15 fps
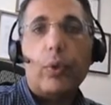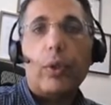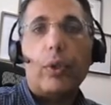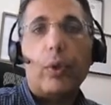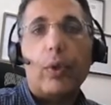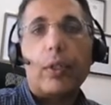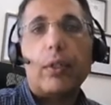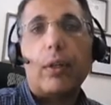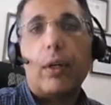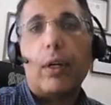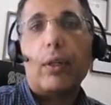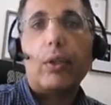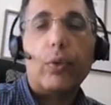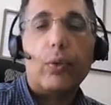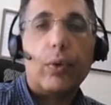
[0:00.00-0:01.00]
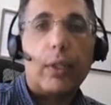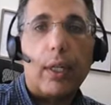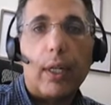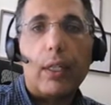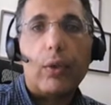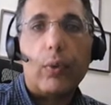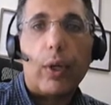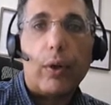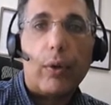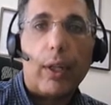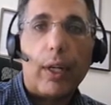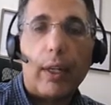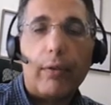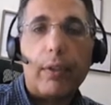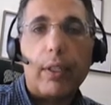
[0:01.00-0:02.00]
there are two sides, one on the left
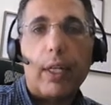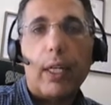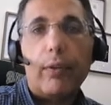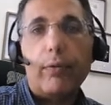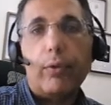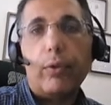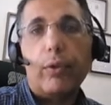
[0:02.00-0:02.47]
side for